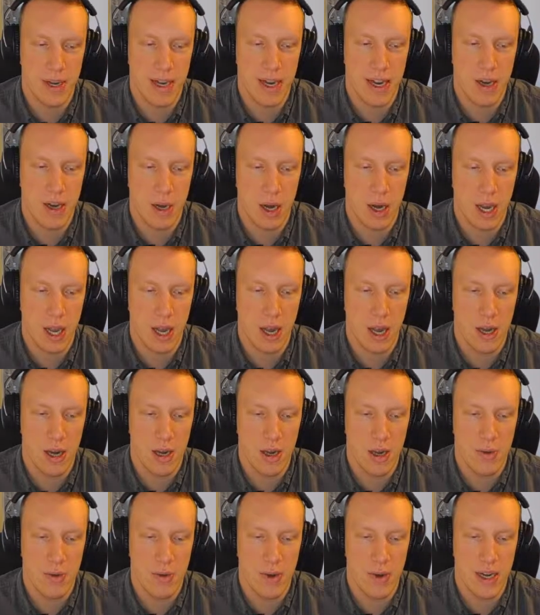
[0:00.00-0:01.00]
That
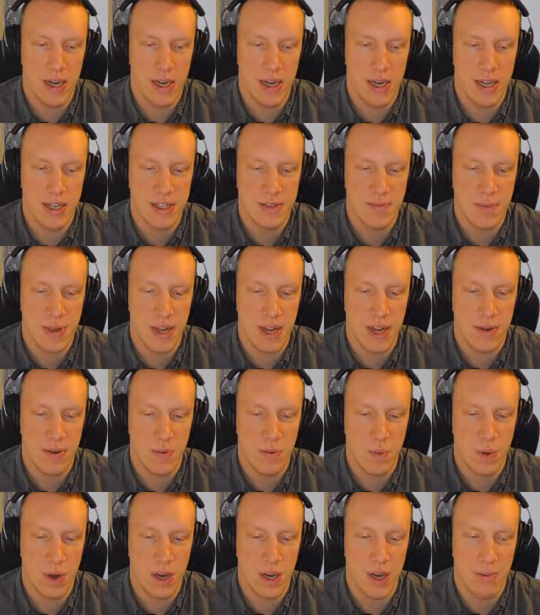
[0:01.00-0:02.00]
Oleana really lets me hear
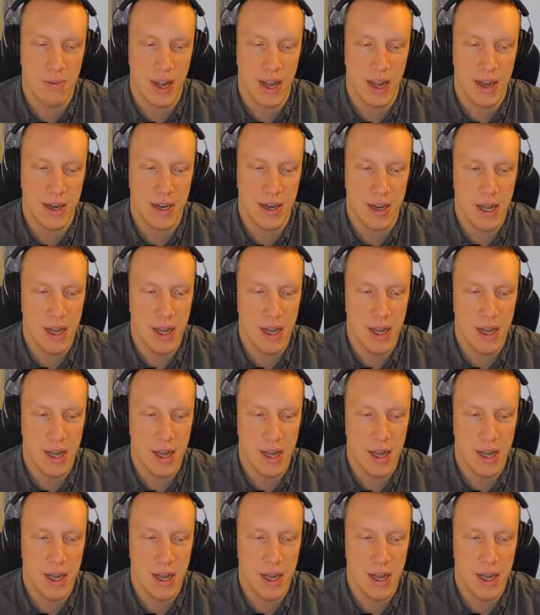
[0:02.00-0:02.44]
it when I'm late.